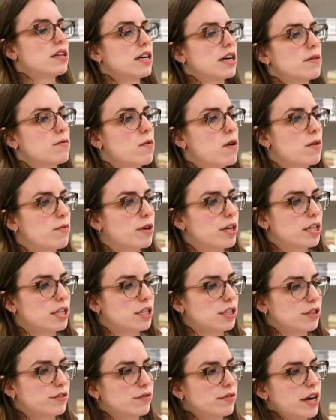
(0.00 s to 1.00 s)
I want. We're going
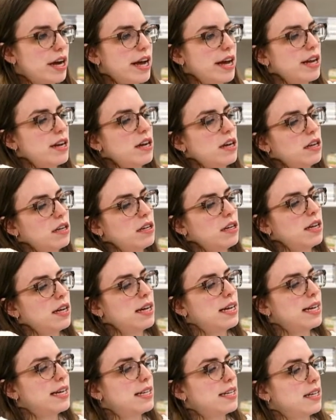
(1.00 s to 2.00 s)
to do red.
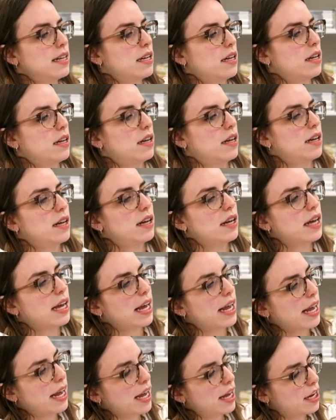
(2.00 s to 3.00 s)

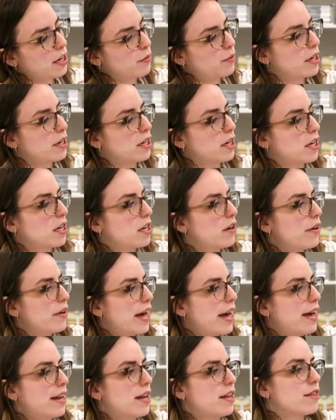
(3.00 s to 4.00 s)
And we're going to go
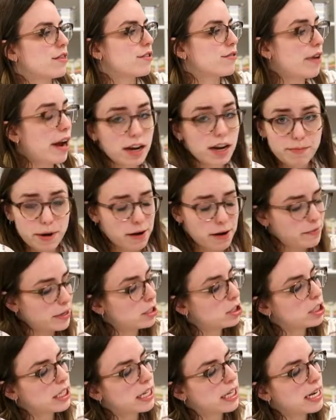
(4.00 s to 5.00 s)
ahead and thread up our
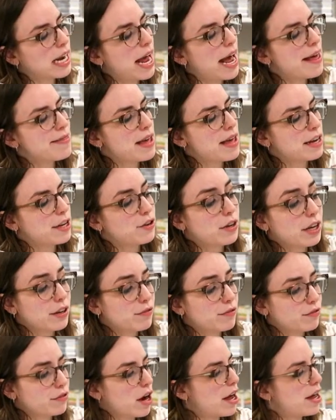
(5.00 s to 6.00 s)
machine, and then you can
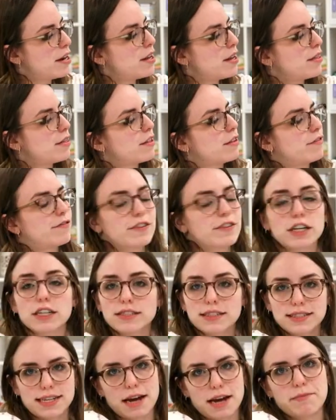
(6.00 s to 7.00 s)
run the first
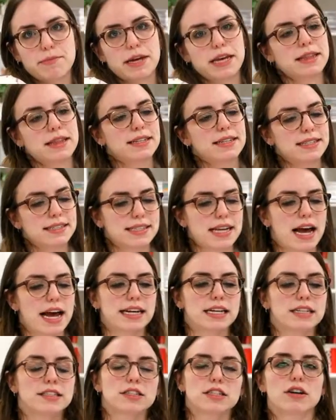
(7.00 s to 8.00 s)
step in the
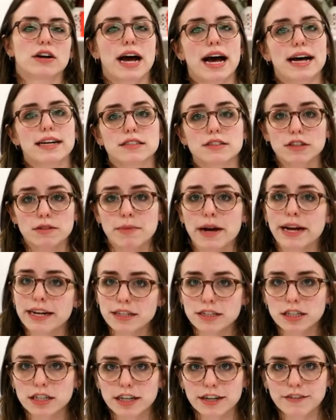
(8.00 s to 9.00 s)
design. So as a
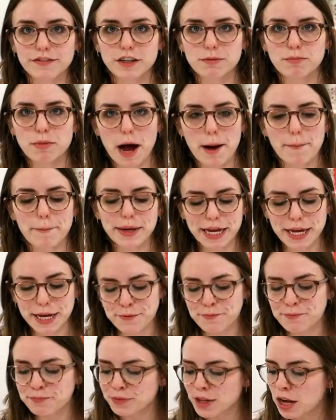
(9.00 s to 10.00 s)
reminder, if you're popping
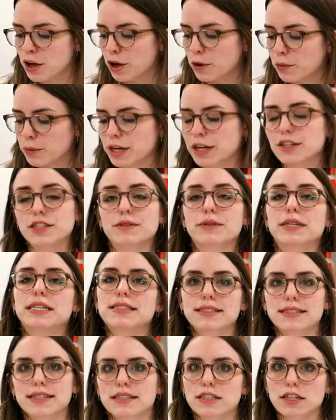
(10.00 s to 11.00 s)
in, we are doing
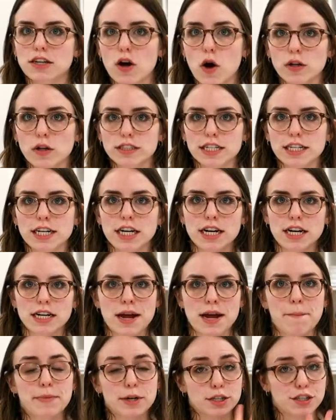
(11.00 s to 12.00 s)
scissor holder
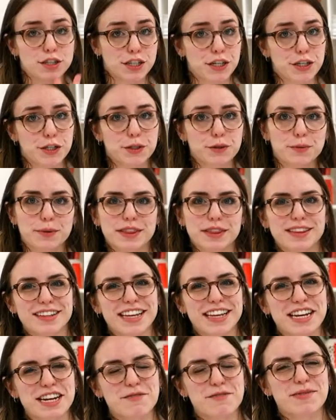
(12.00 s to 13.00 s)
number two with the
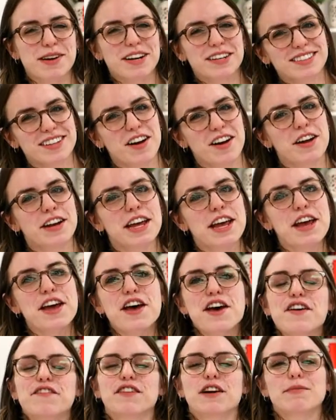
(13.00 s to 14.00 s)
ladybugs on it
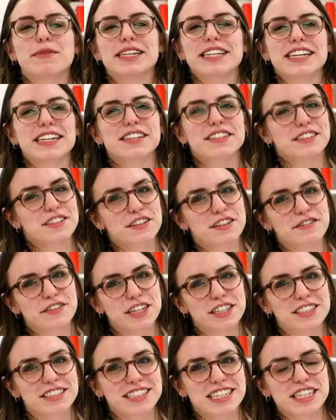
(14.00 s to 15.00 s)
from Anita's
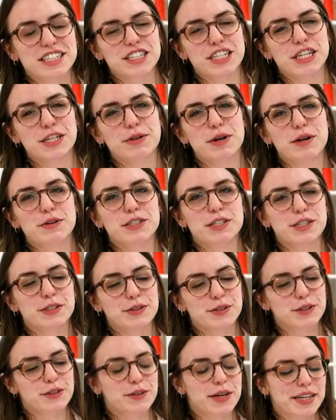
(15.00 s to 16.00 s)
University 202
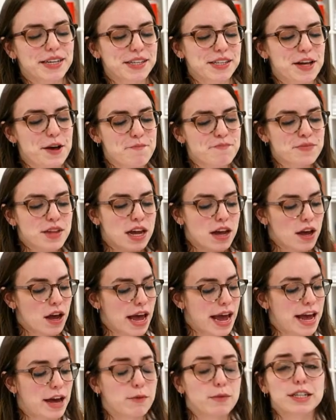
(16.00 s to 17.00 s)
curriculum.
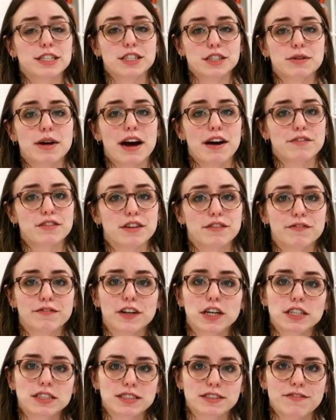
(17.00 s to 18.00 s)
And we do have the
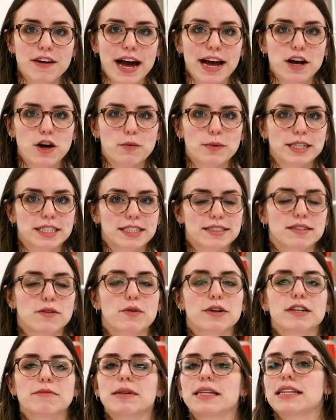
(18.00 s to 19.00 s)
first file, which is
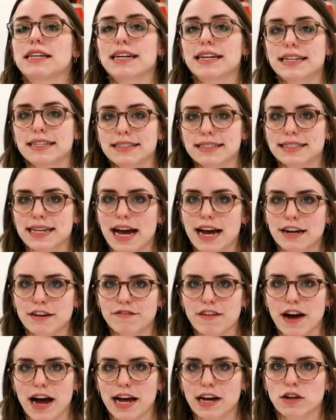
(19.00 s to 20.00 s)
going to be the inside
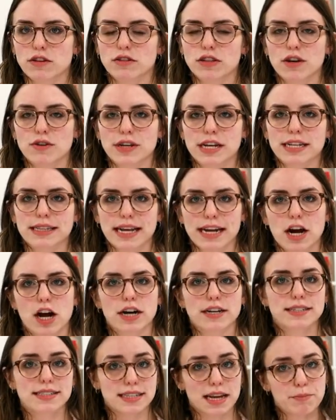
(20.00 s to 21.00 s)
file loaded. They are
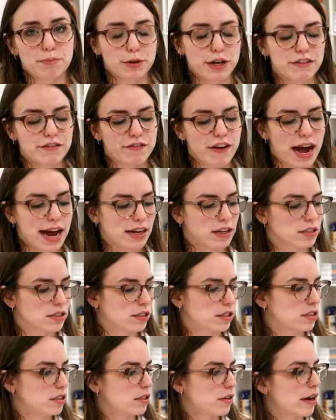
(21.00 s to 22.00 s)
separate files,
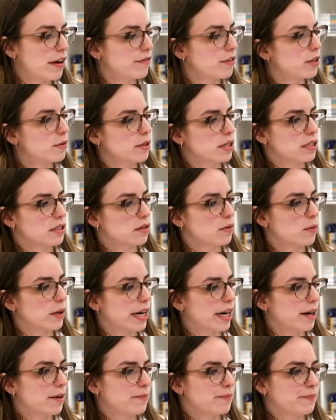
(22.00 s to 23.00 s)
just so everyone is
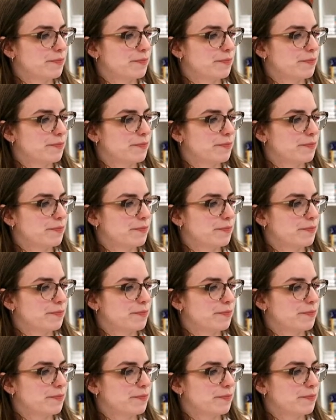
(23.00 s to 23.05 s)
aware.